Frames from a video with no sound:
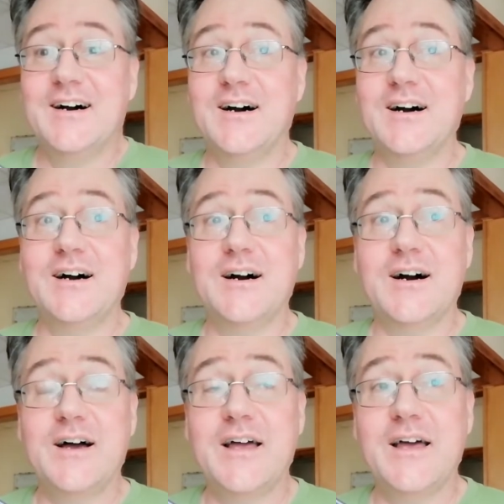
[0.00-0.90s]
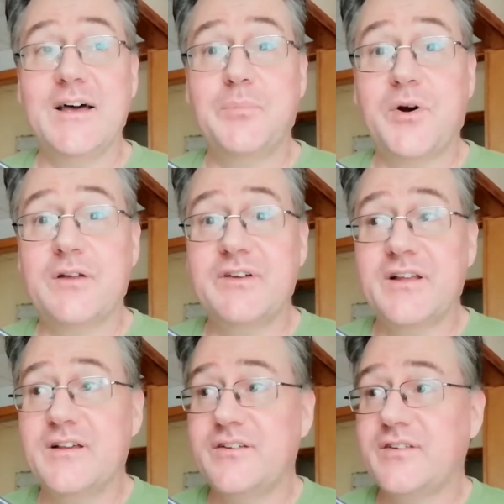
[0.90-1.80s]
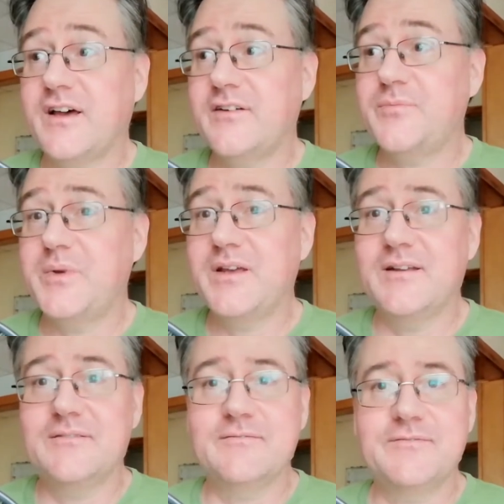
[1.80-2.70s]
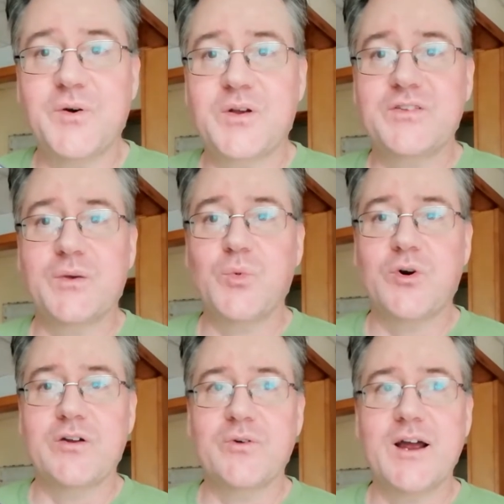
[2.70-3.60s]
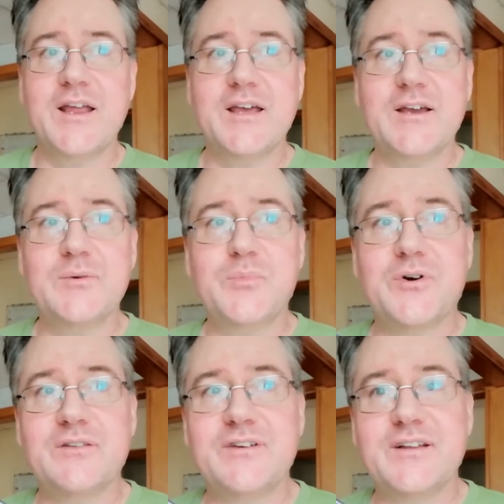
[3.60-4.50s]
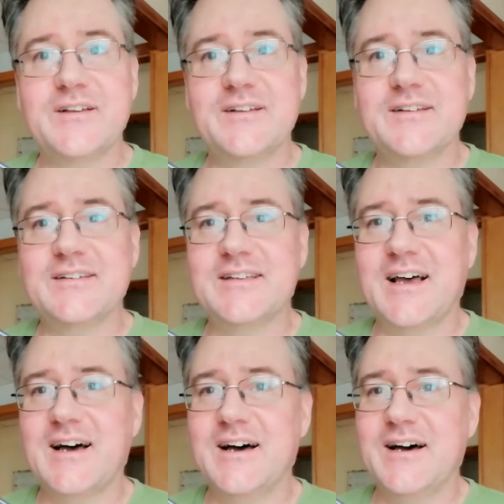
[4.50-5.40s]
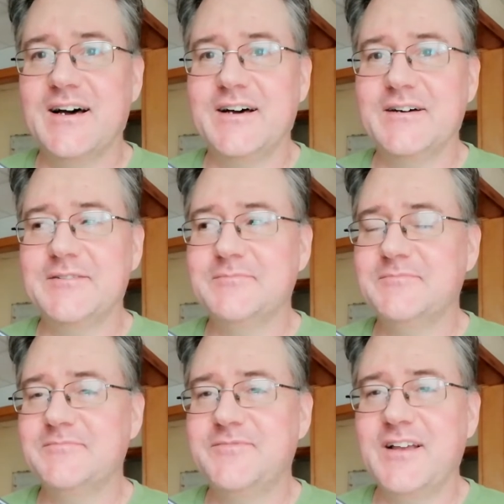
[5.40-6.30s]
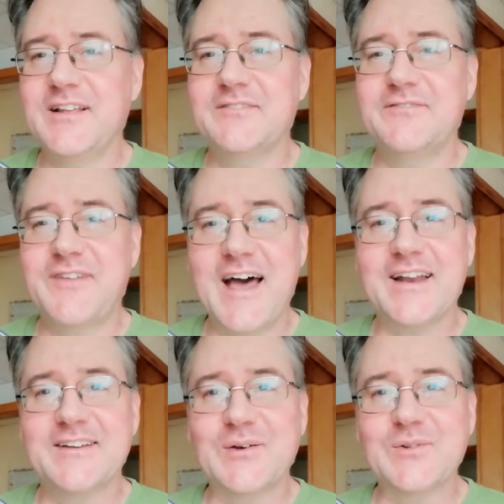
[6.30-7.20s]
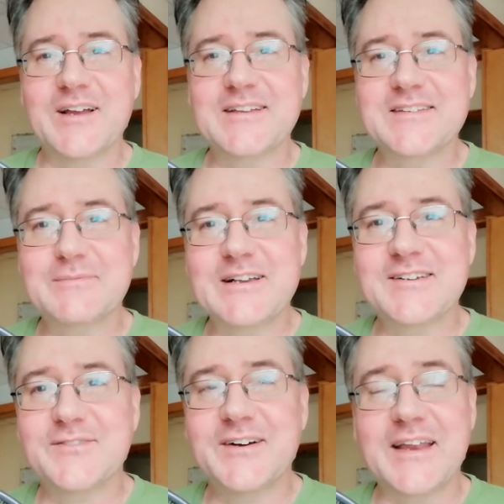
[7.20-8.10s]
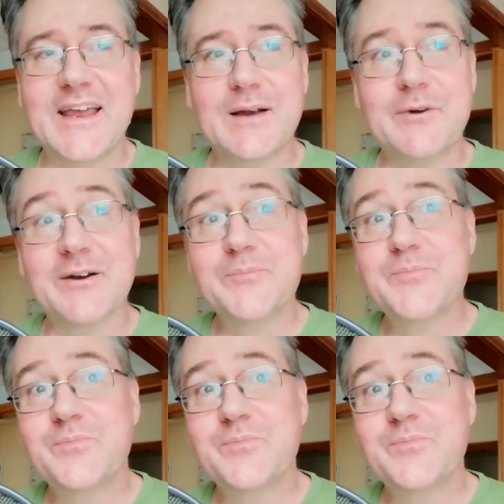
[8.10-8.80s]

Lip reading: And part of it is I've been focusing more on writing. Part of it is I'm feeling fat and don't like to see myself on camera.